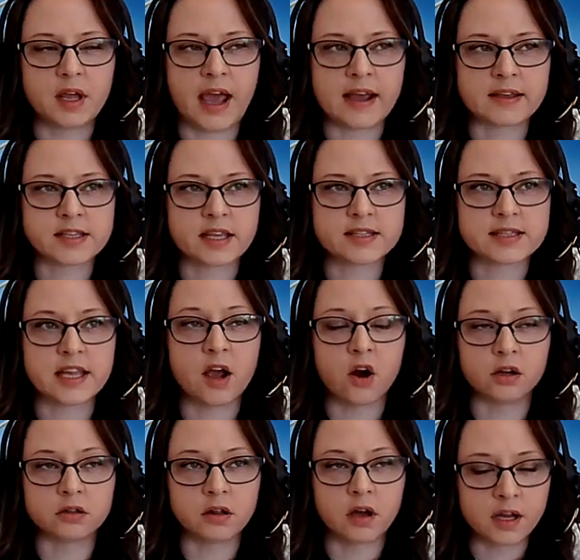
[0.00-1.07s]
access the
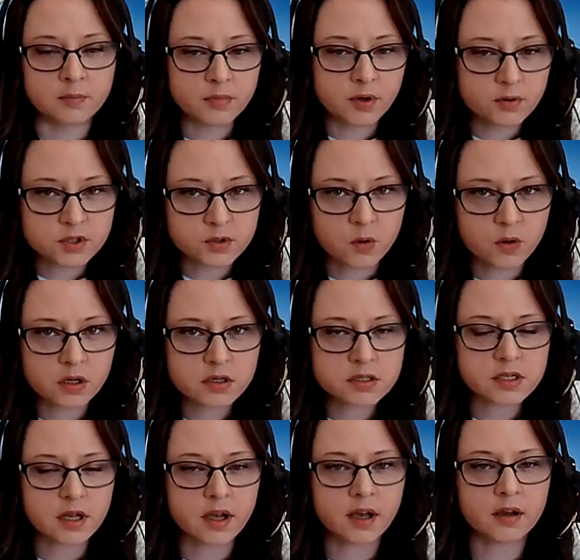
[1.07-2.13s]
online
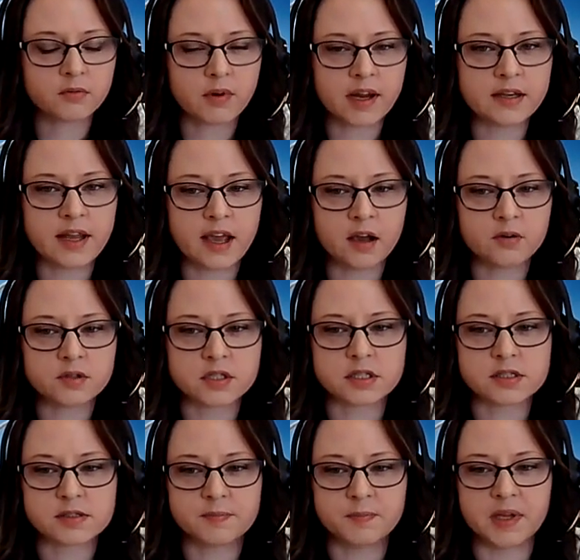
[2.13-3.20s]
brochures right now,
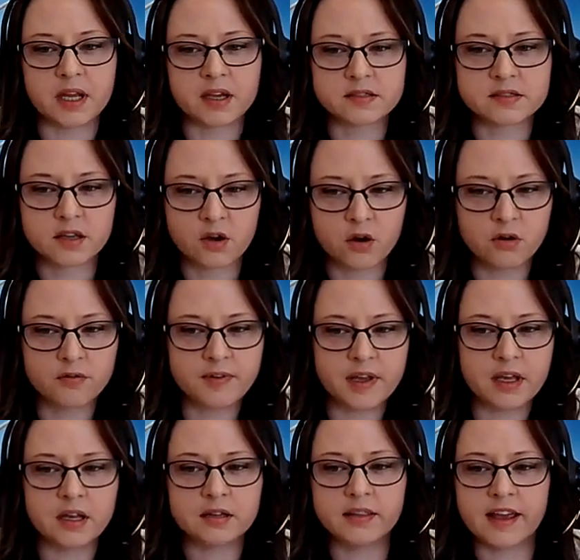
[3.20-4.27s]
just because of
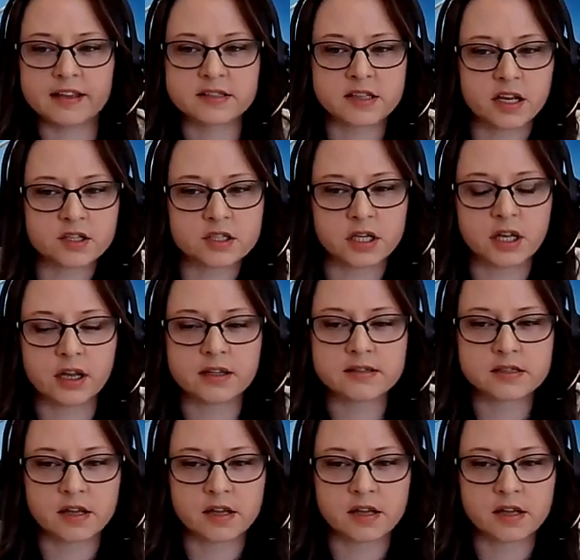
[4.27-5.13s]
COVID, less touching and